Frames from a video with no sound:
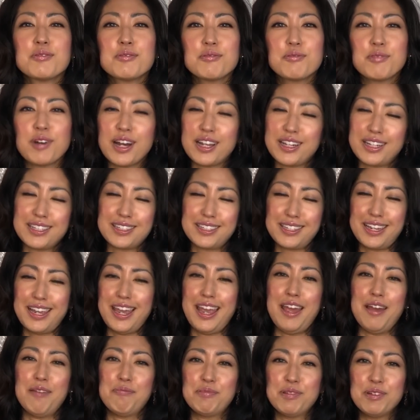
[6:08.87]
Why does it
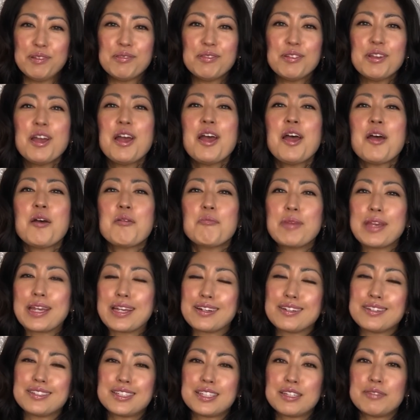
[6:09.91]
happen?
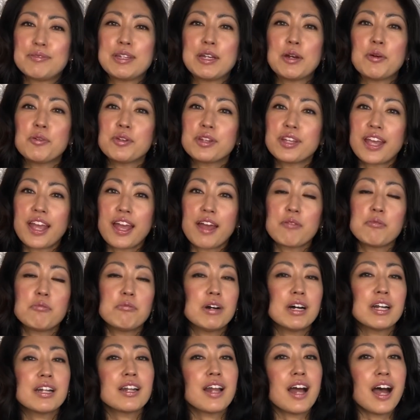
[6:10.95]
Because we only have
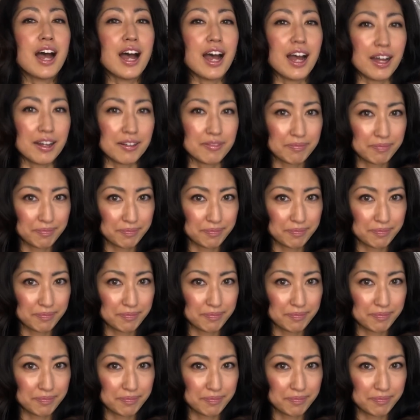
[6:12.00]
one a.